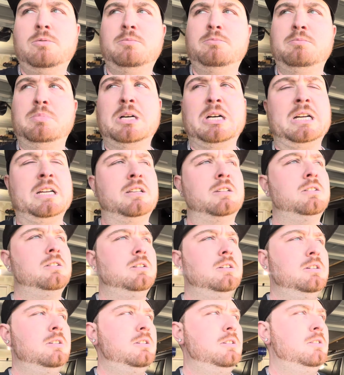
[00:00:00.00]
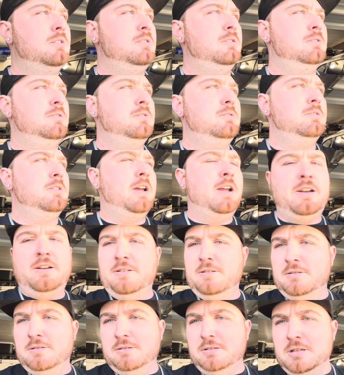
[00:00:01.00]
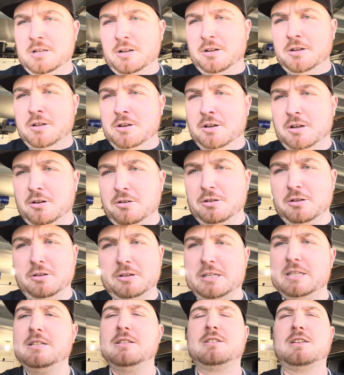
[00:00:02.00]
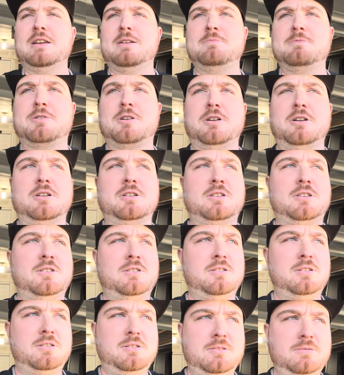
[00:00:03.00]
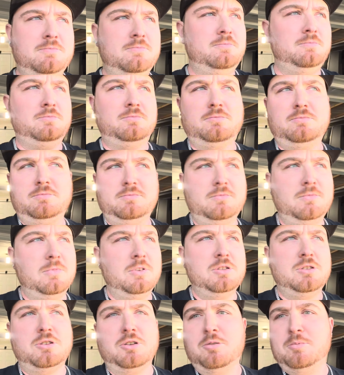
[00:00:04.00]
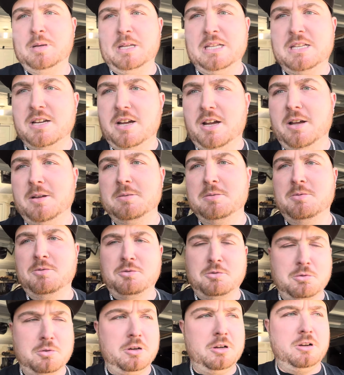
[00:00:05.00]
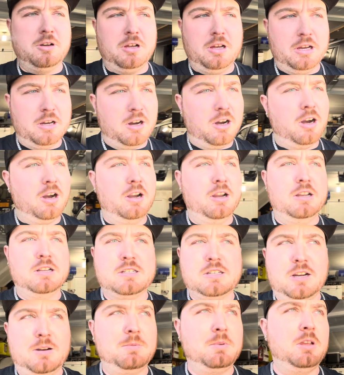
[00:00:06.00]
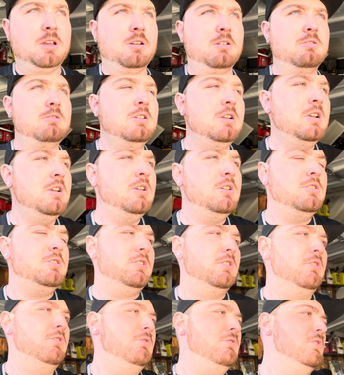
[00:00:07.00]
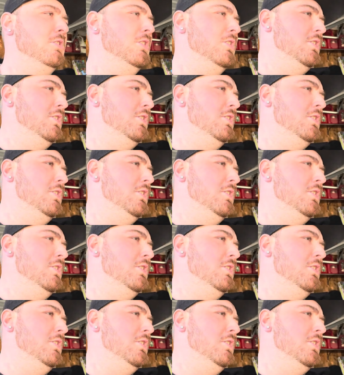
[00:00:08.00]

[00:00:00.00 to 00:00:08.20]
But, uh, you know, you can only look at the same trucks so many times before you're like, all right, it's time to go. So